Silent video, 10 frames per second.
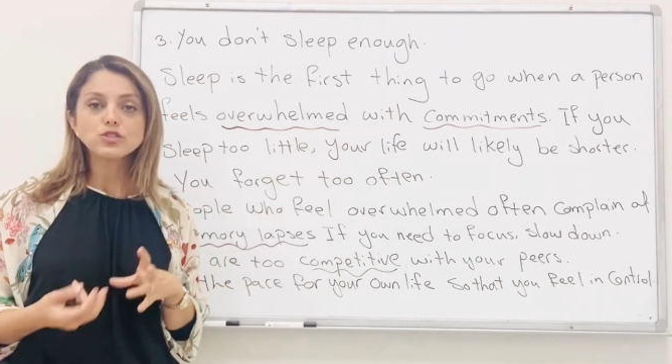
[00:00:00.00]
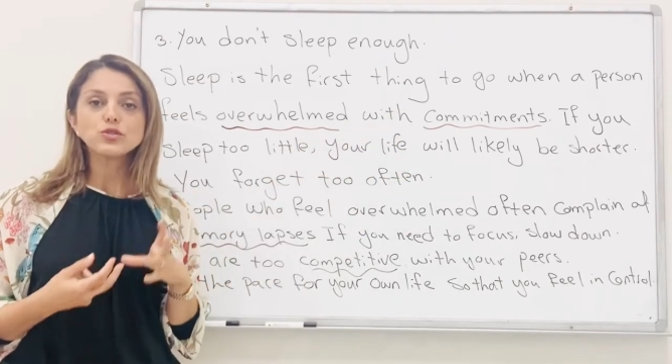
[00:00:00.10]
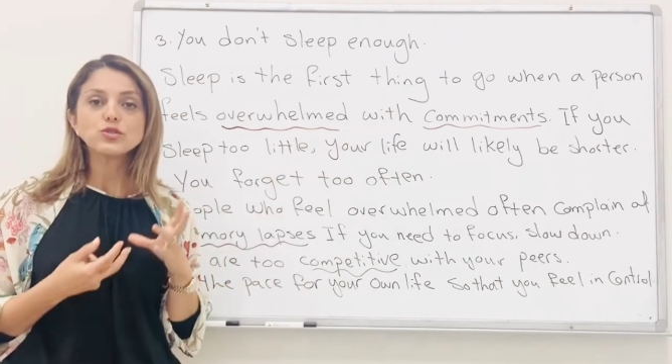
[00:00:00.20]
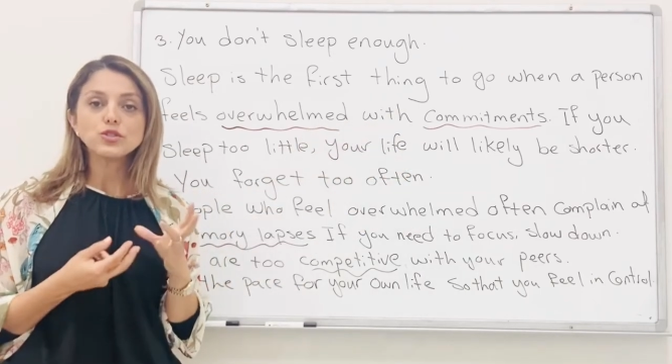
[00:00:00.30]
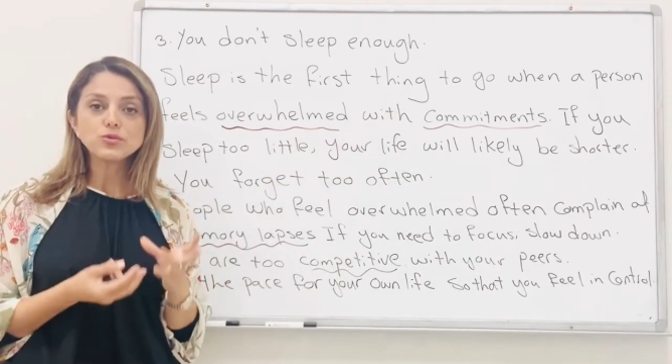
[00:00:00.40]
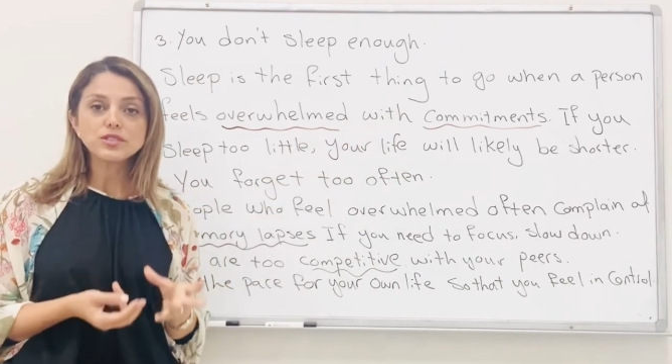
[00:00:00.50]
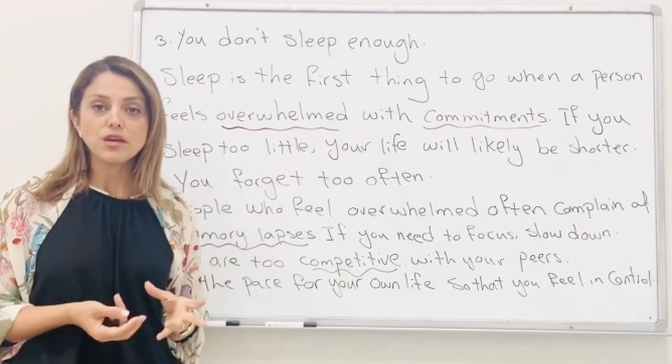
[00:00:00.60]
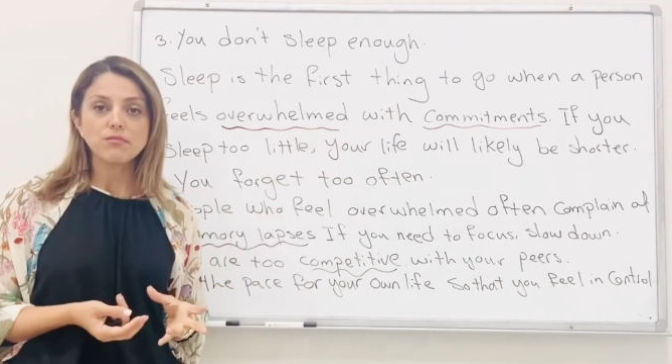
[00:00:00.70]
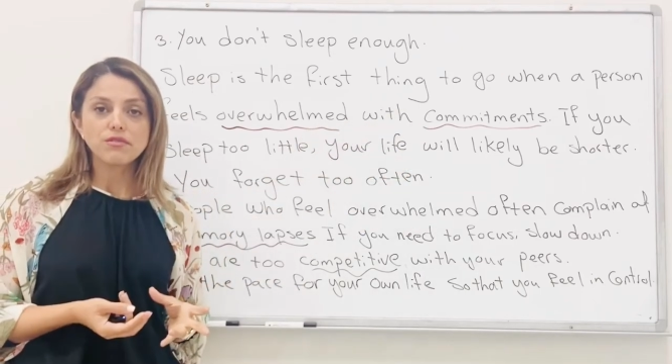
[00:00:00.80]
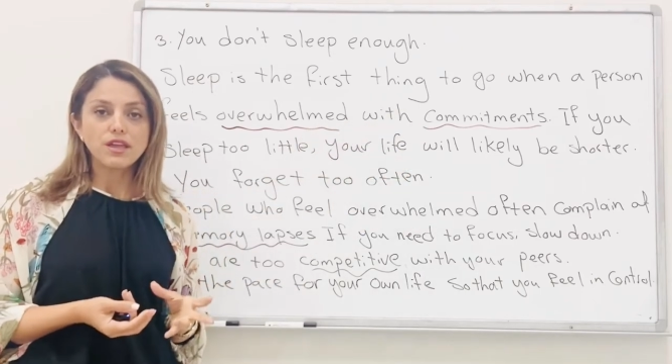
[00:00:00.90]
to do
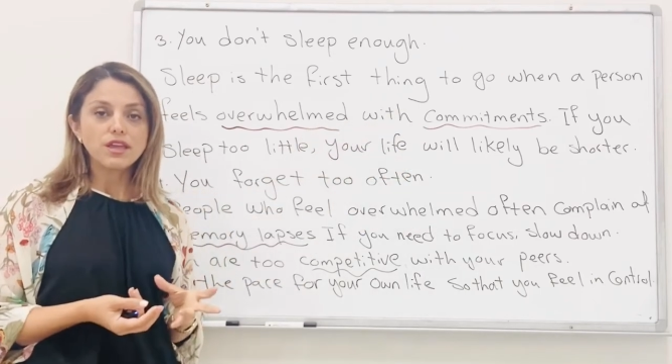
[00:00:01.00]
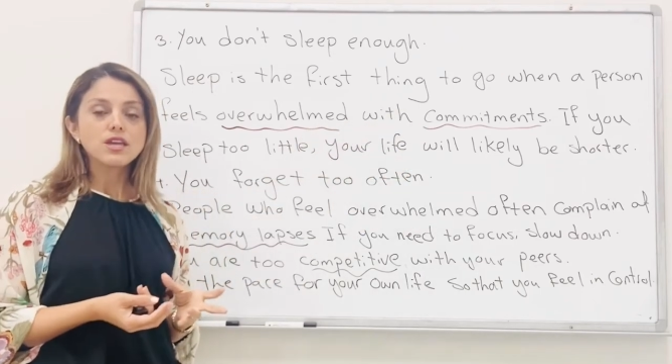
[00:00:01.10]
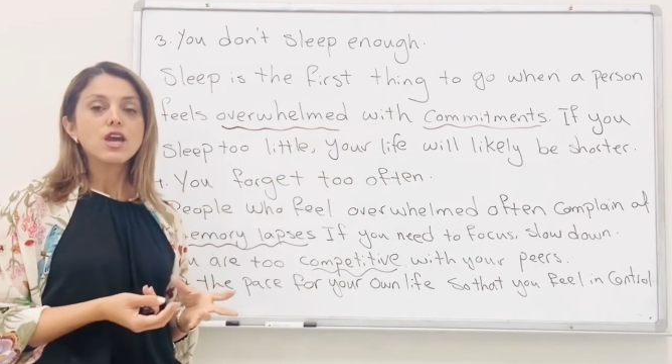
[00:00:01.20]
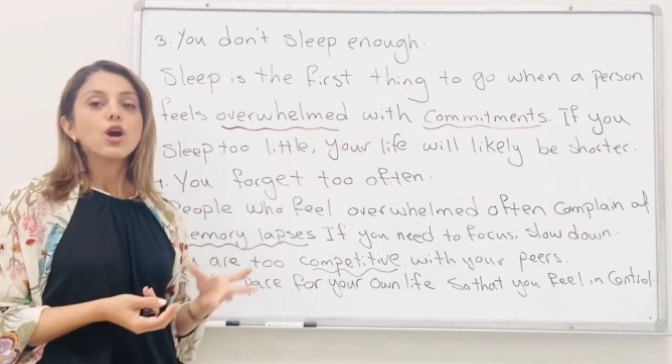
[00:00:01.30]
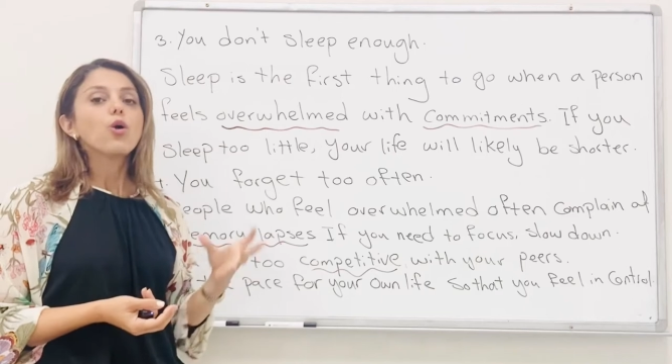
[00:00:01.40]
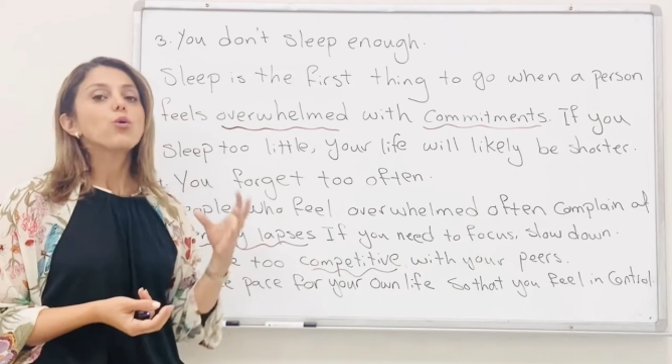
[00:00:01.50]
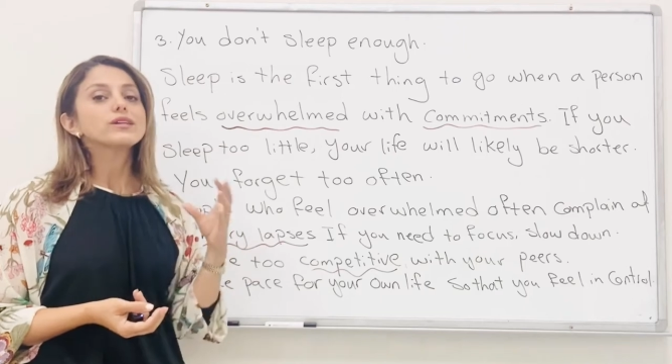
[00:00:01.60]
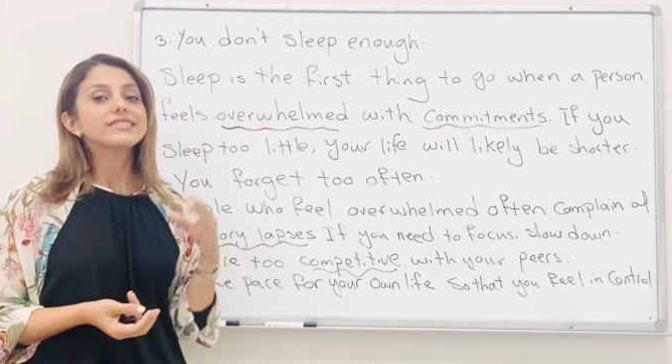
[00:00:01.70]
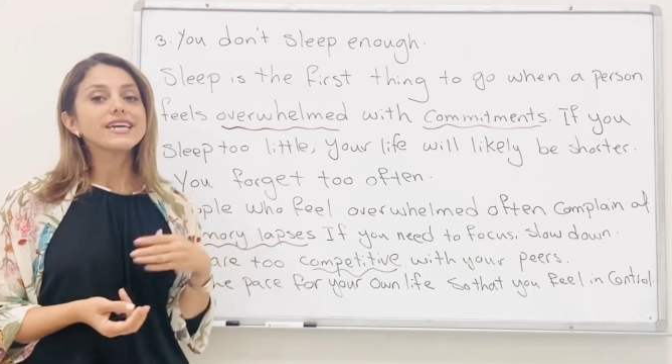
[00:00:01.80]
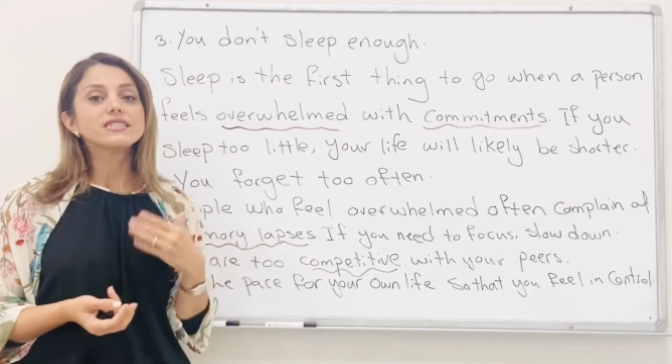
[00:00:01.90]
something or
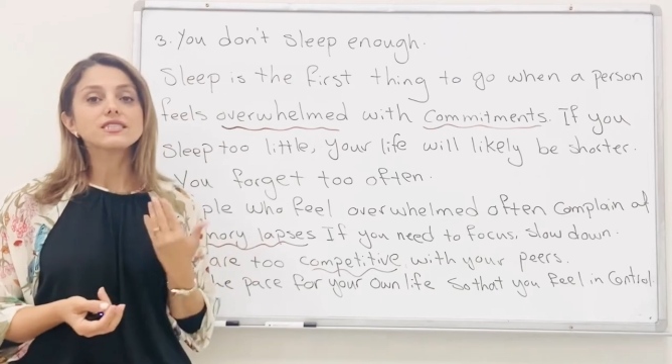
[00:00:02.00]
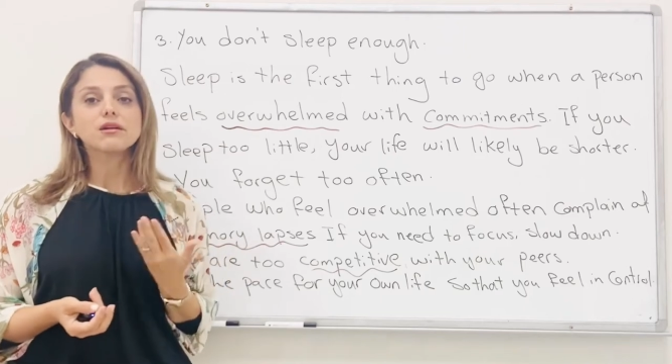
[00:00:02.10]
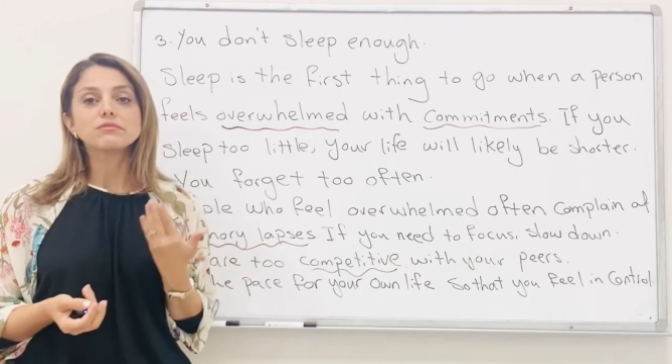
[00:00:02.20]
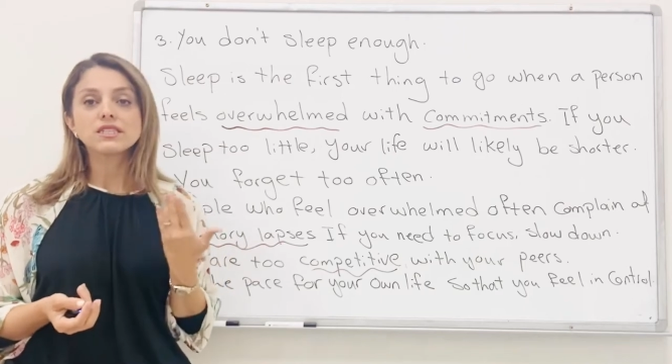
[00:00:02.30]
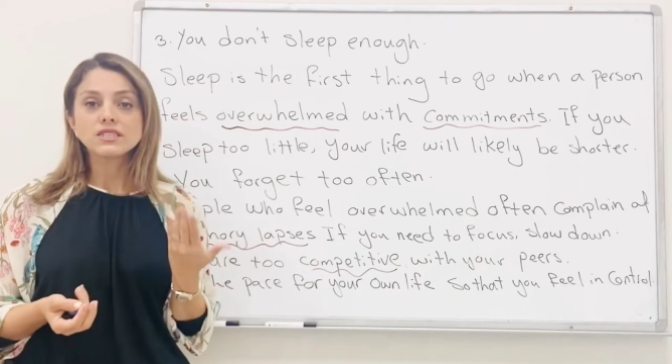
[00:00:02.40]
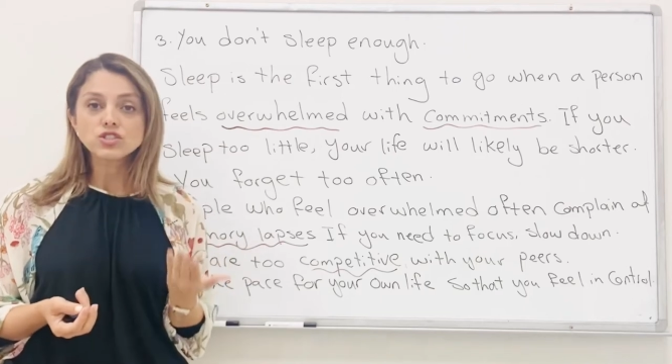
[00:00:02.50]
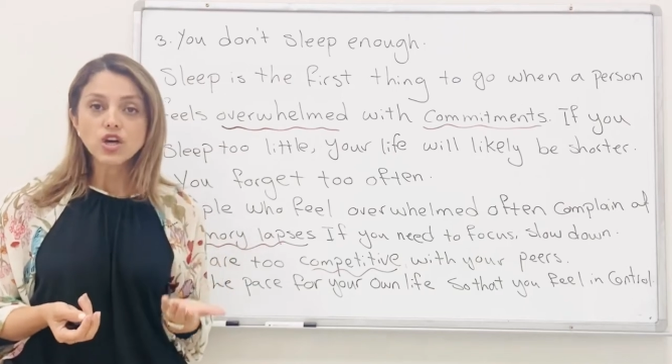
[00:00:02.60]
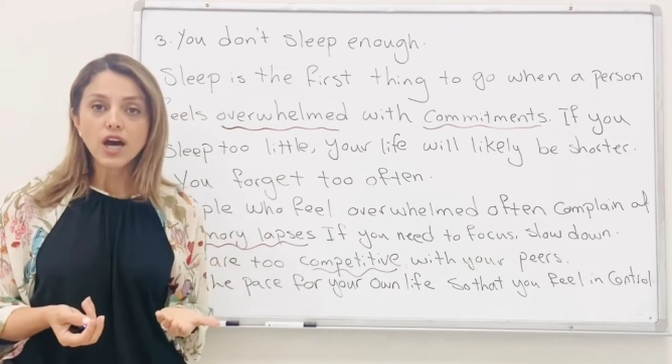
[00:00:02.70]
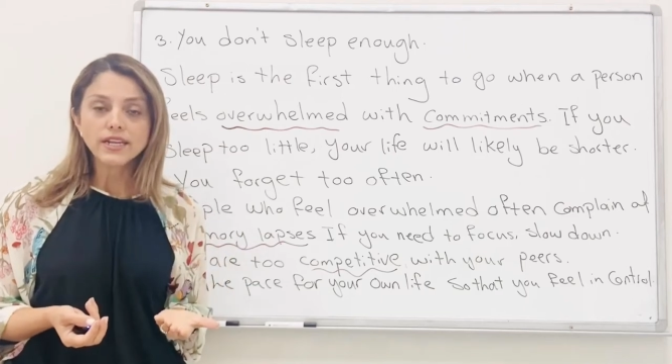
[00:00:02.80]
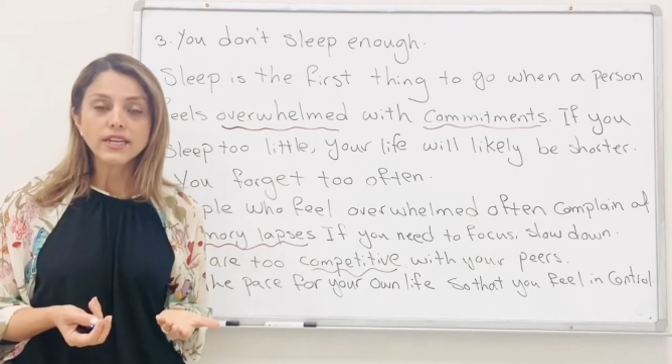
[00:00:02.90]
get something
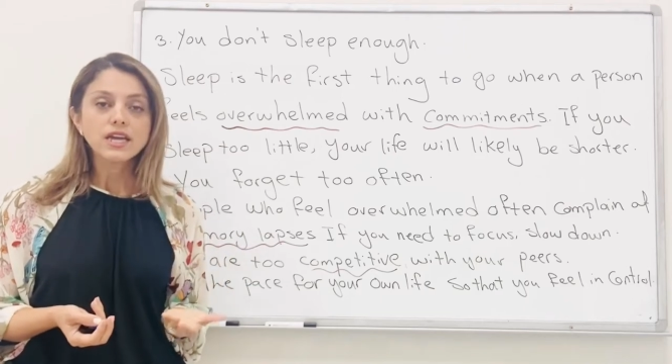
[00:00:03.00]
done.